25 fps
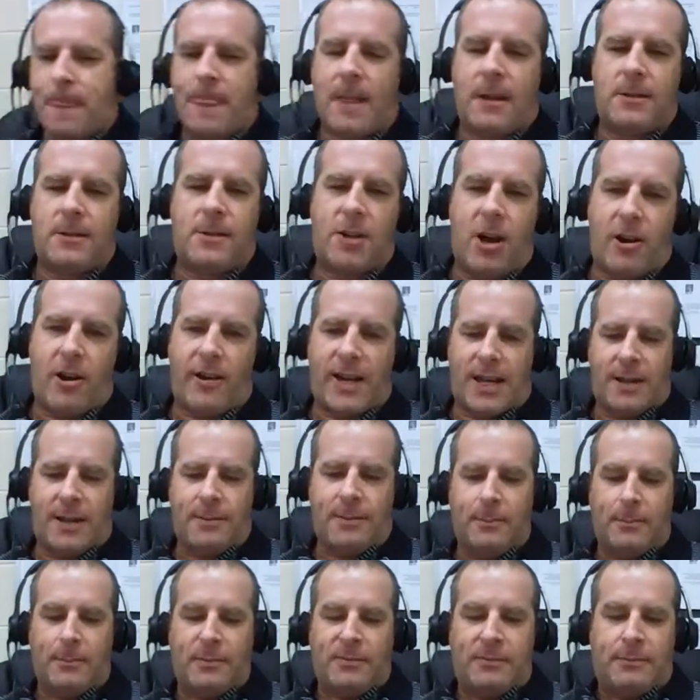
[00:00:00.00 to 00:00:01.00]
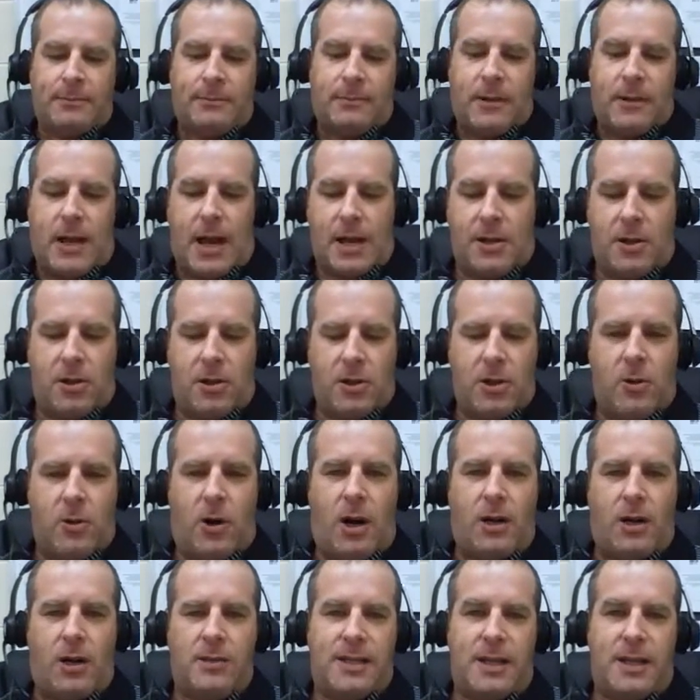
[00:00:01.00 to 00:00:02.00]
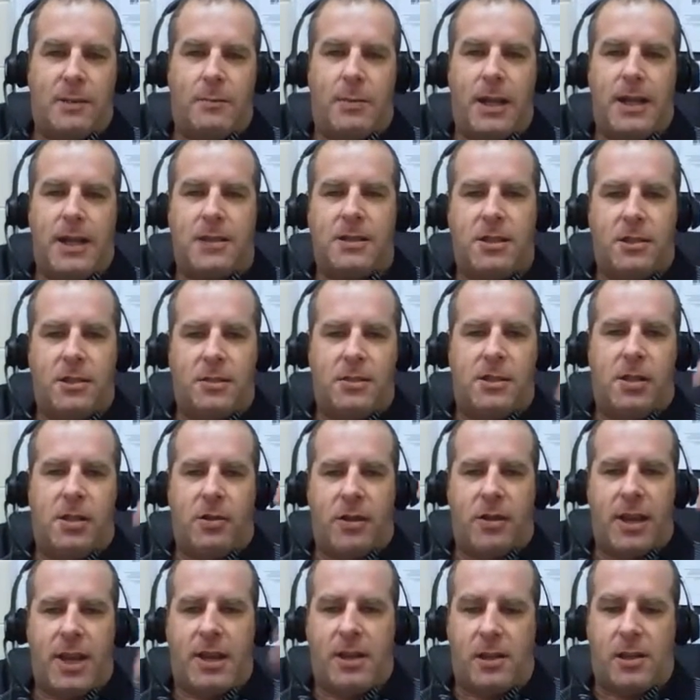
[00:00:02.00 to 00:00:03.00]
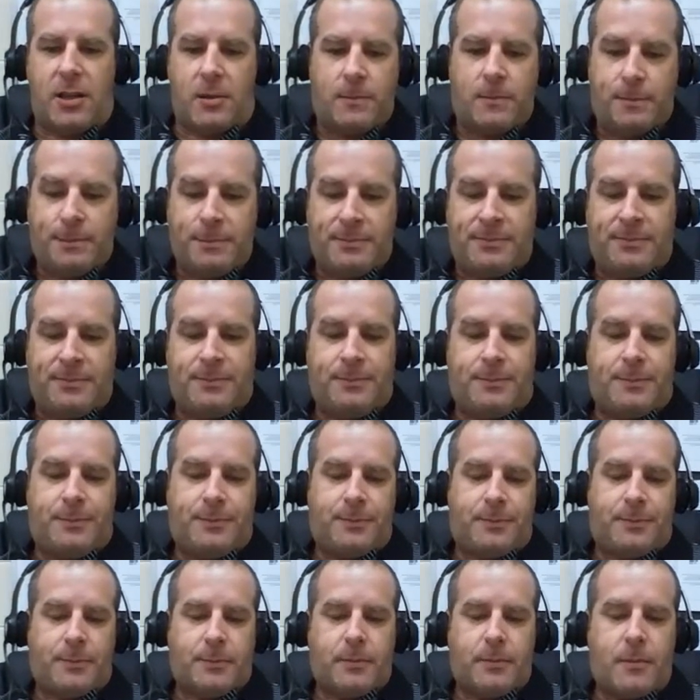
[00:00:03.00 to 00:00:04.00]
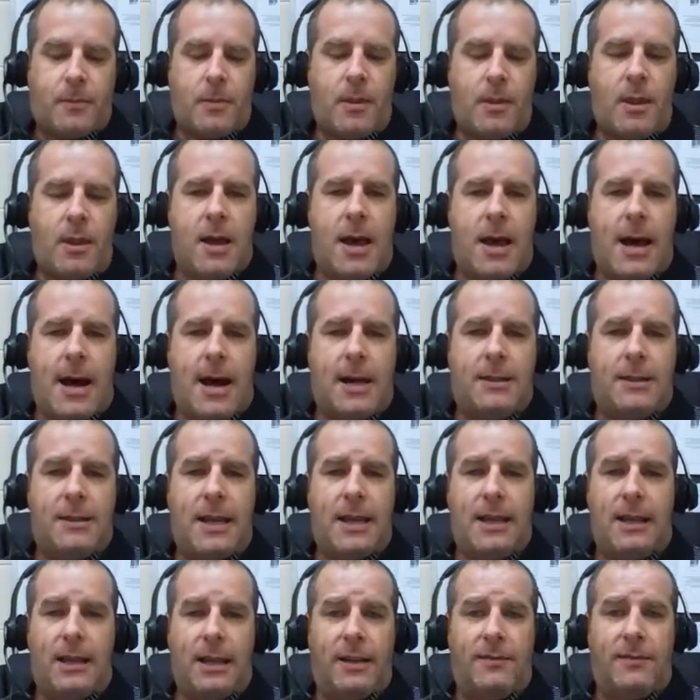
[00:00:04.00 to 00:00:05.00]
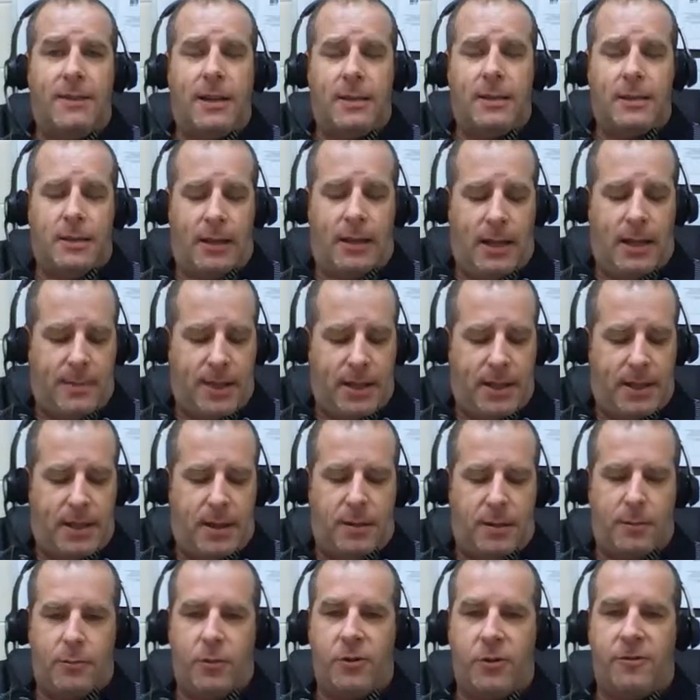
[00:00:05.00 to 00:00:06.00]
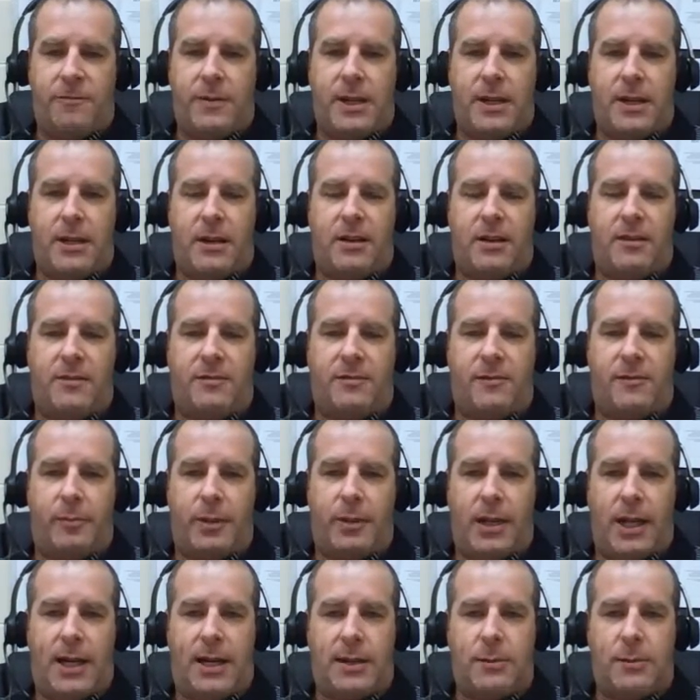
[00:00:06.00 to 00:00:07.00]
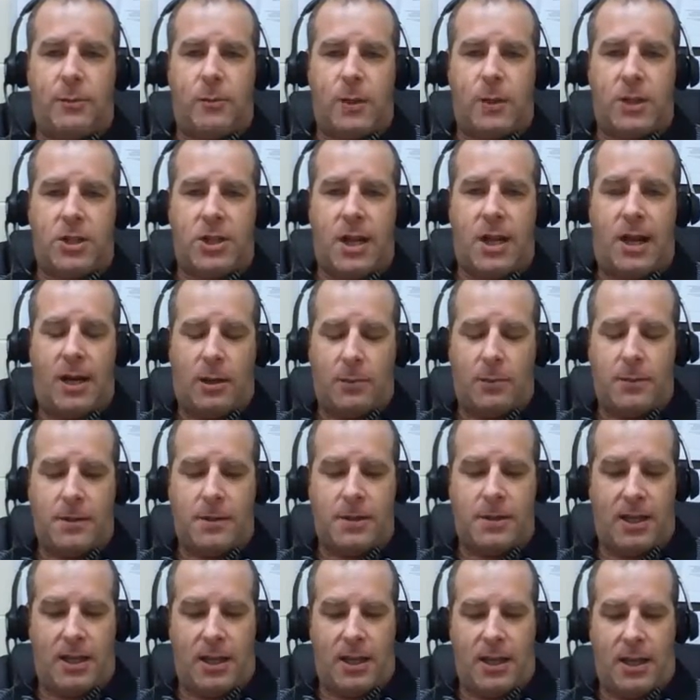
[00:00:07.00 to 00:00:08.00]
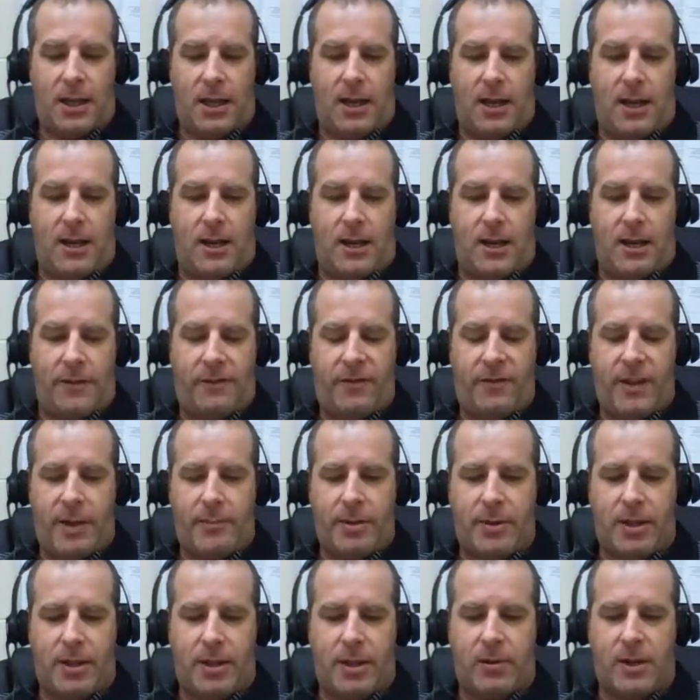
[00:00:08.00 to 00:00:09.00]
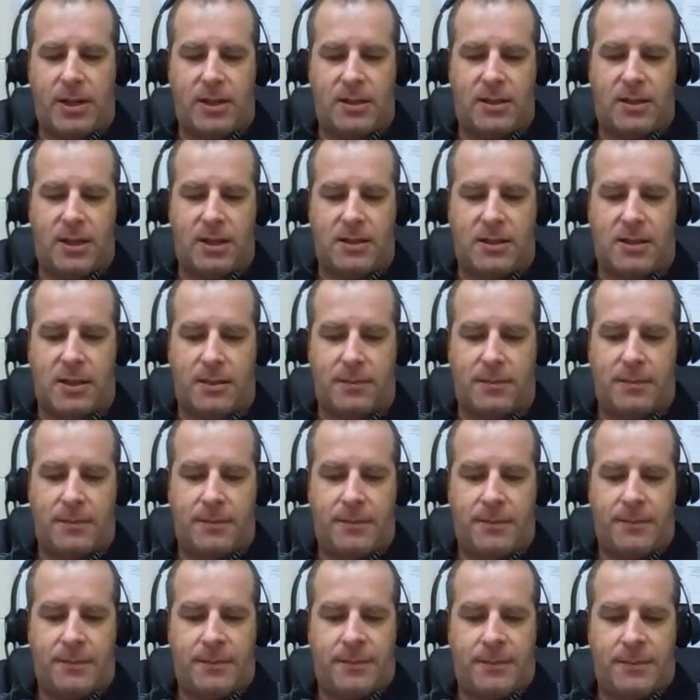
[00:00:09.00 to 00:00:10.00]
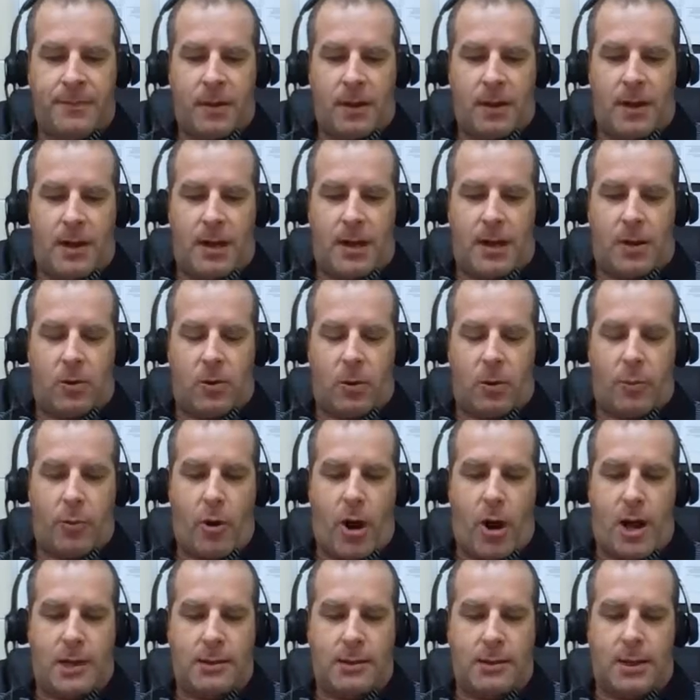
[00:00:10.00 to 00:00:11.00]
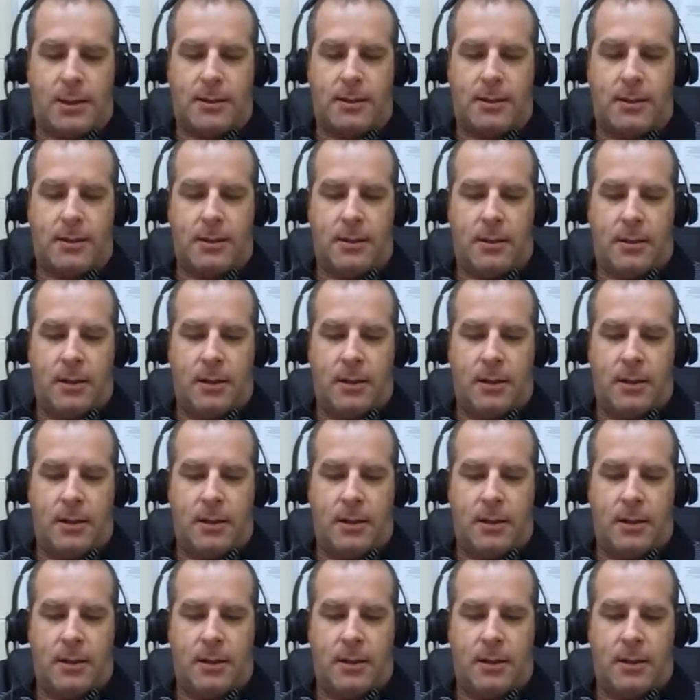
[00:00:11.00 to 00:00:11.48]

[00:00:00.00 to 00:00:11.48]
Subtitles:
Sorry. I know you all said bless you, so thank you. They limit the movement of blood, which helps the inflammatory system or process.